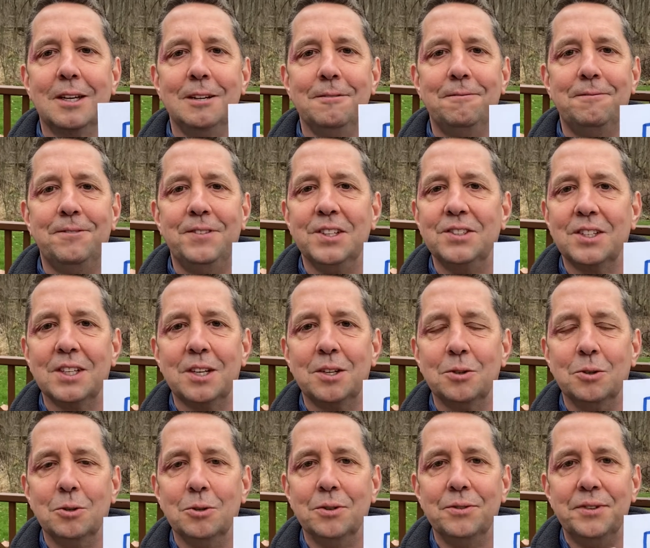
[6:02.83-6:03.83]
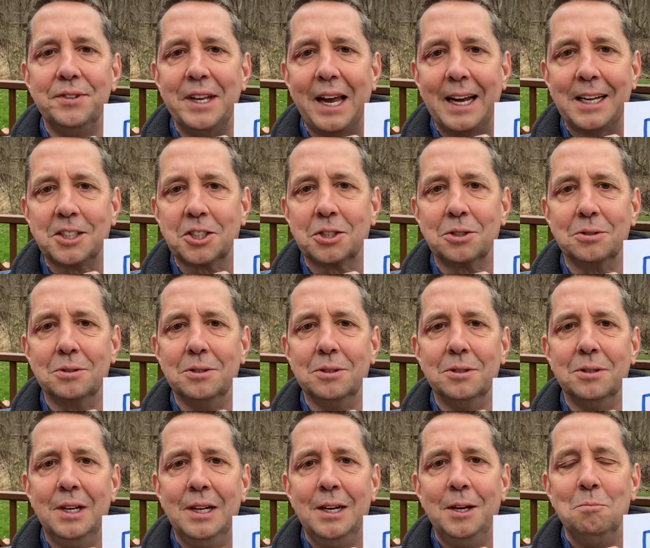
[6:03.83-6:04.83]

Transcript: physical, natural,